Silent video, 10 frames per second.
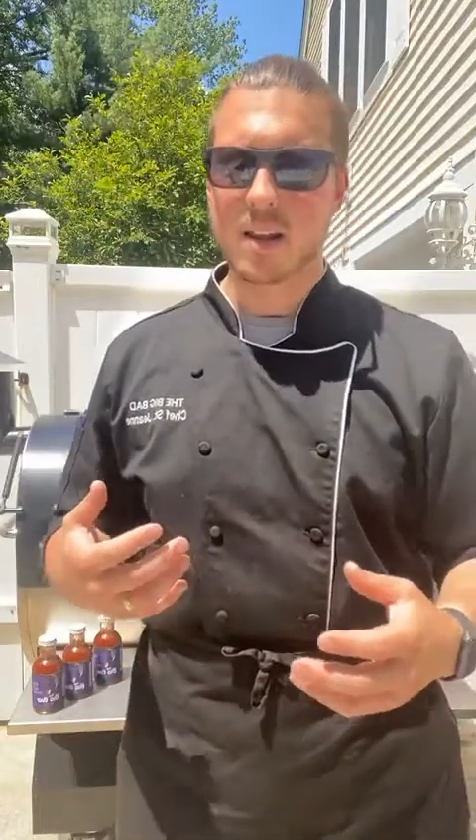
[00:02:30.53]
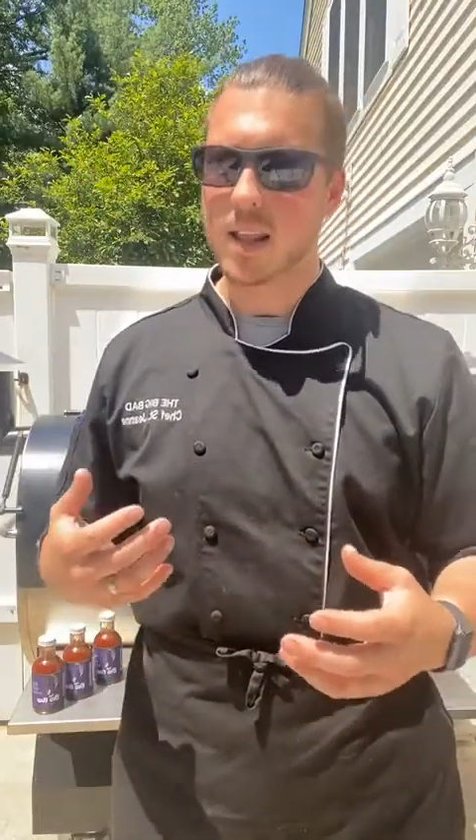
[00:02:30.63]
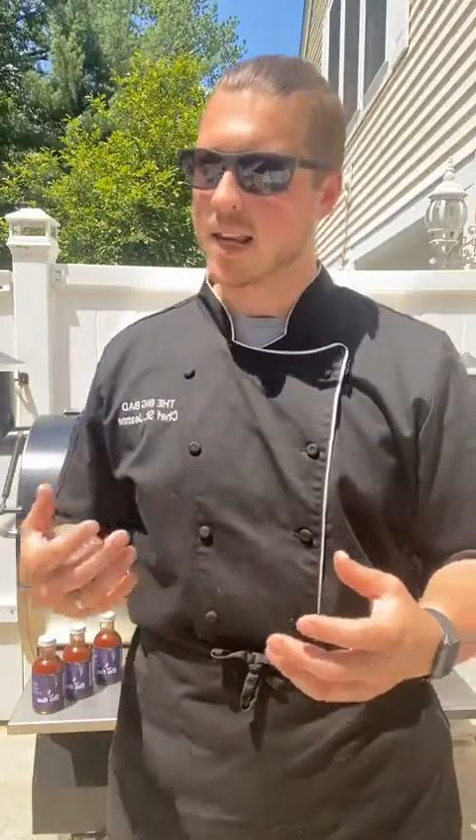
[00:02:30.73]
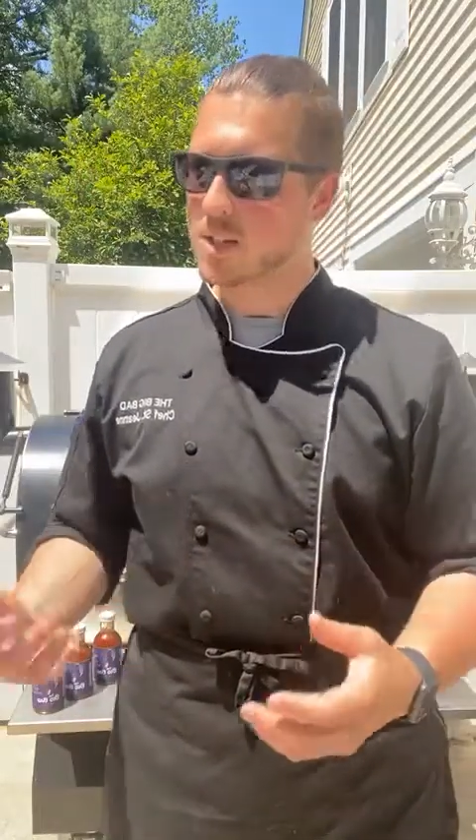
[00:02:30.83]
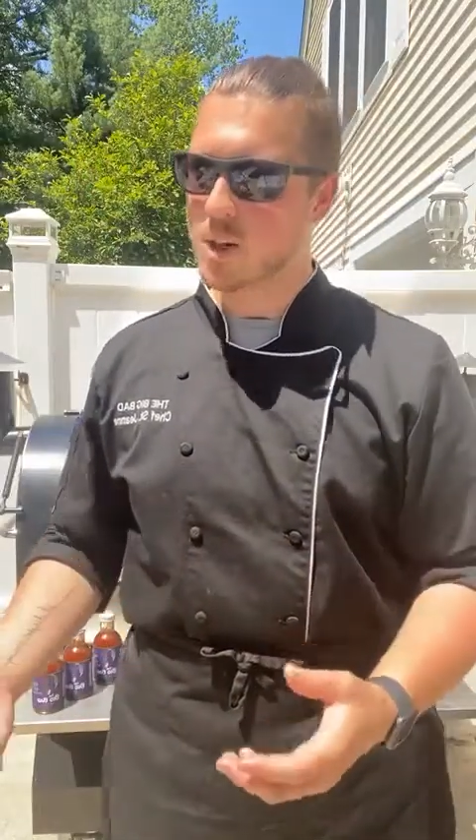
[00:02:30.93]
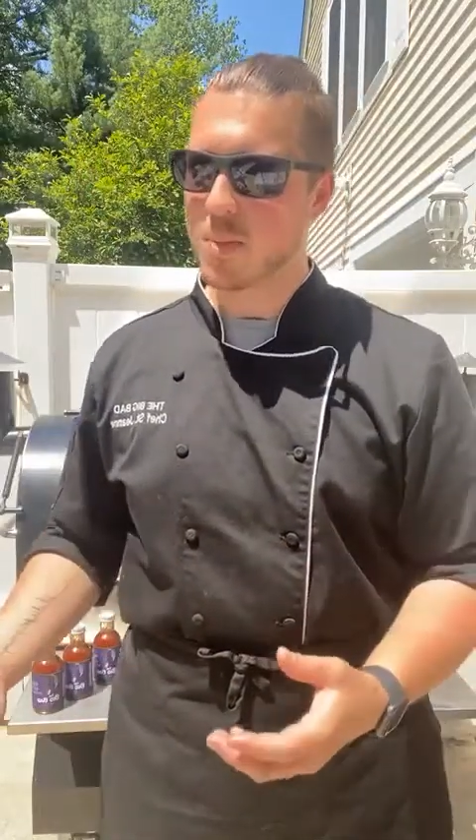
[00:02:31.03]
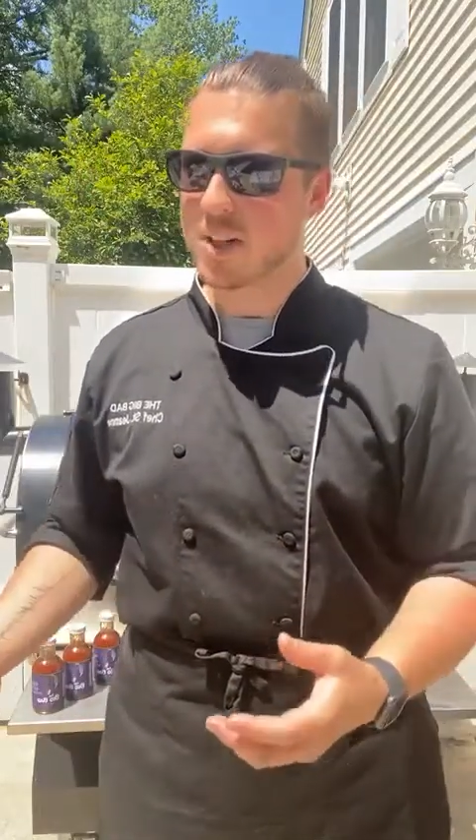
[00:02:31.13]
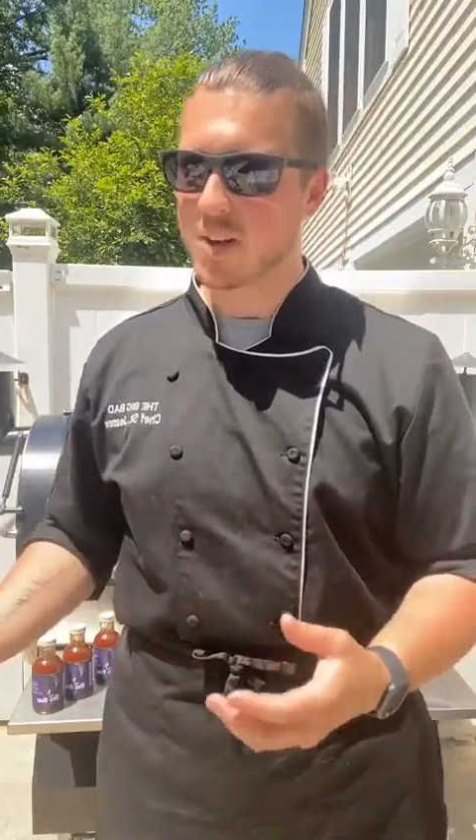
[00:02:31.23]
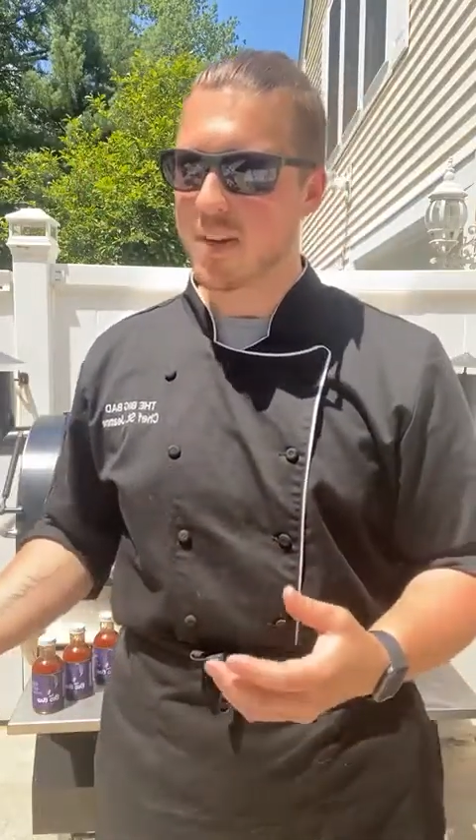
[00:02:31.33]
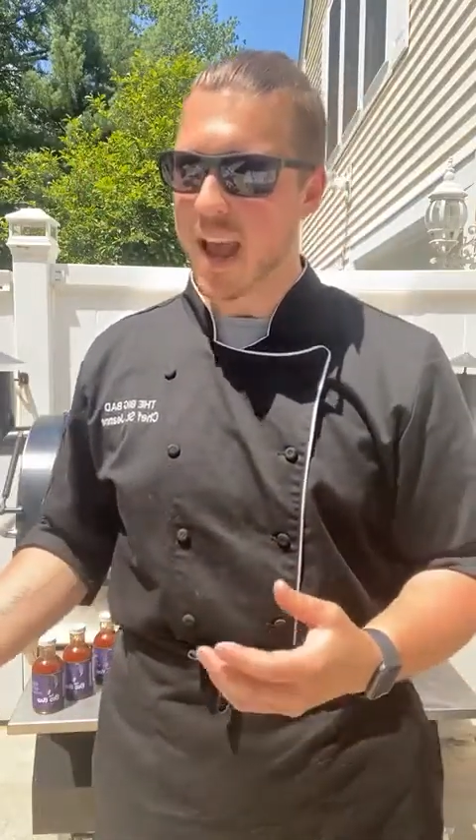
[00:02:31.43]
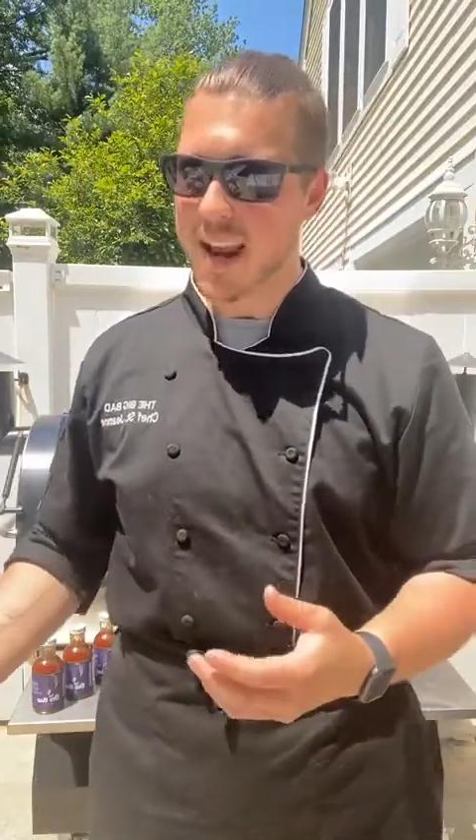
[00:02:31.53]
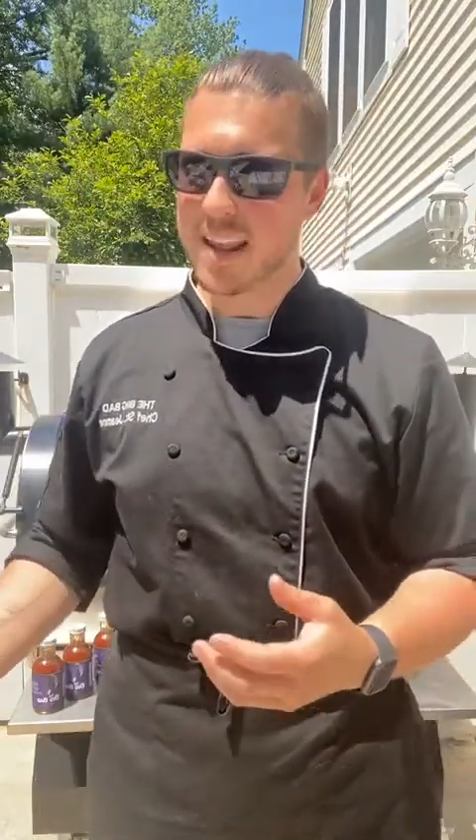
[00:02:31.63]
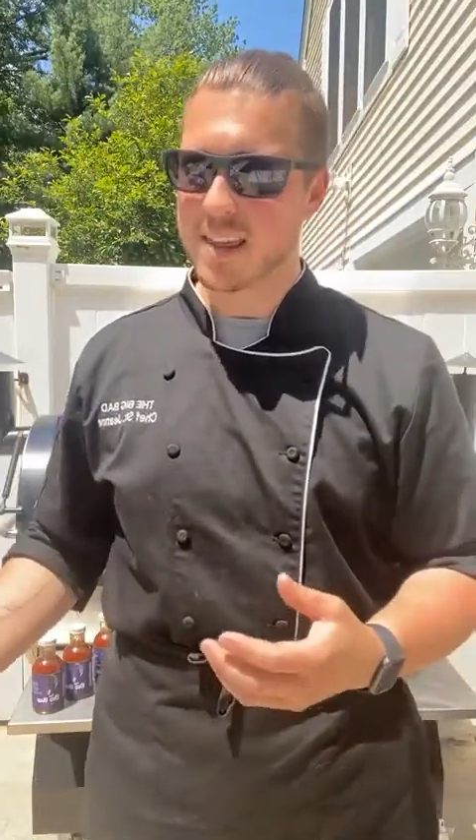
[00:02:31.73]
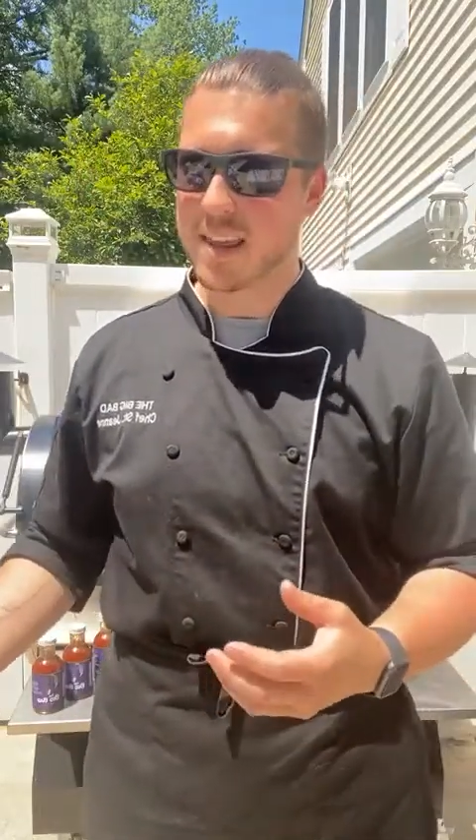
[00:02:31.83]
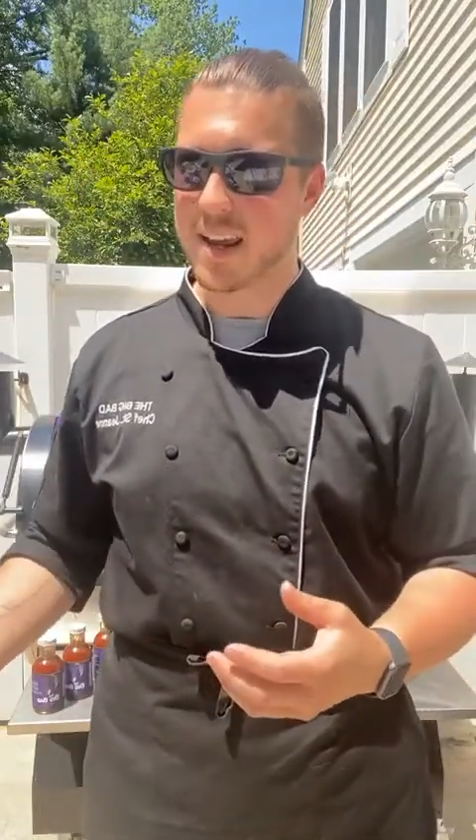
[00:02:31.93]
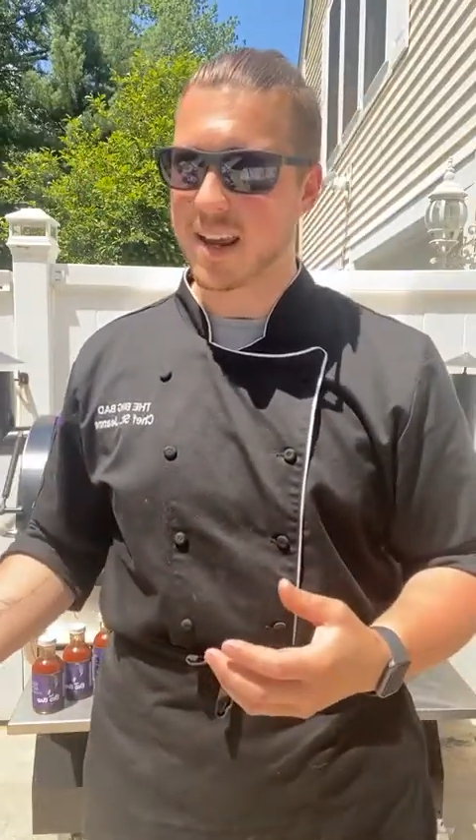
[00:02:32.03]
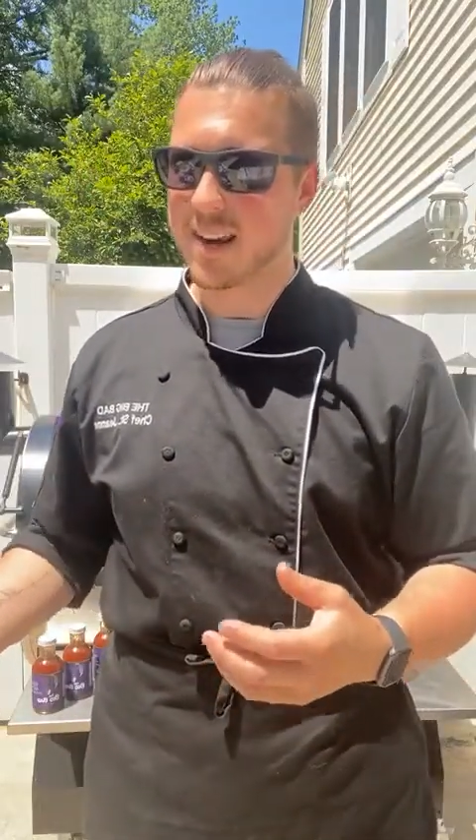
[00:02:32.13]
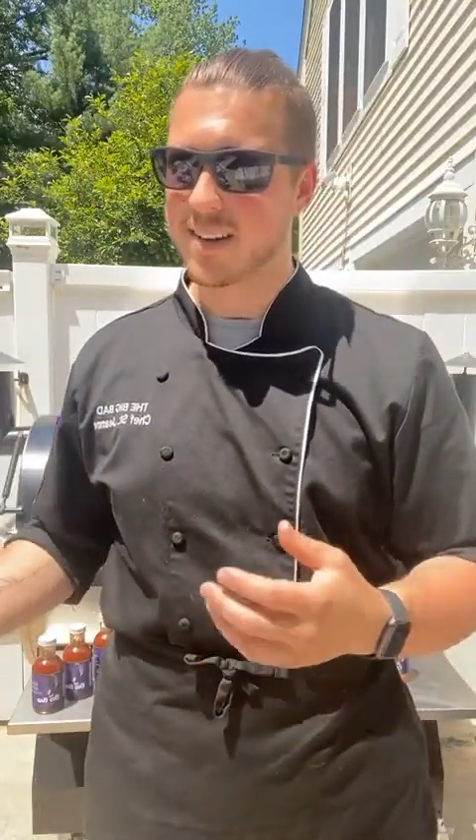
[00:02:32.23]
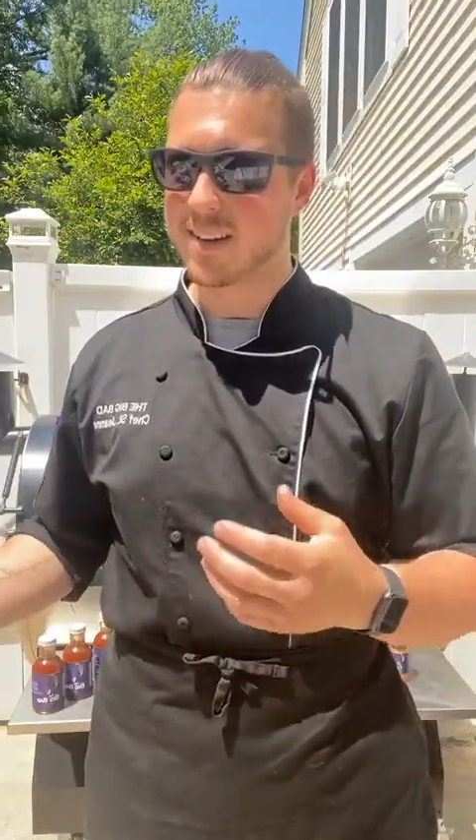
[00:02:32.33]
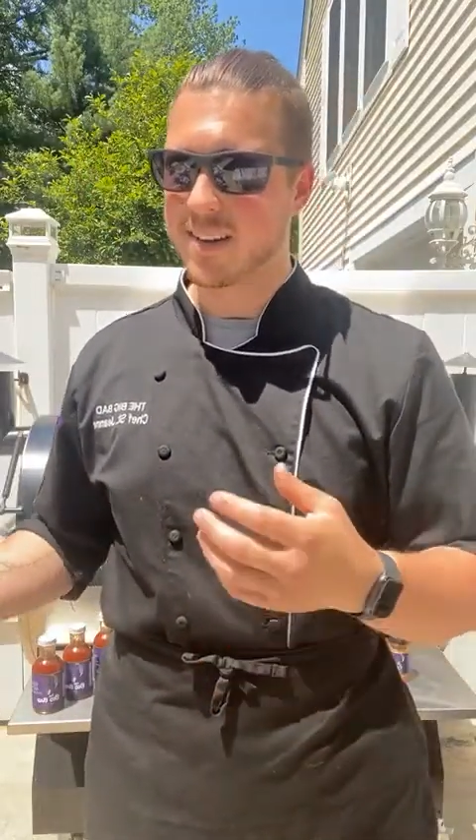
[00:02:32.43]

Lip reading: Like too much of anything,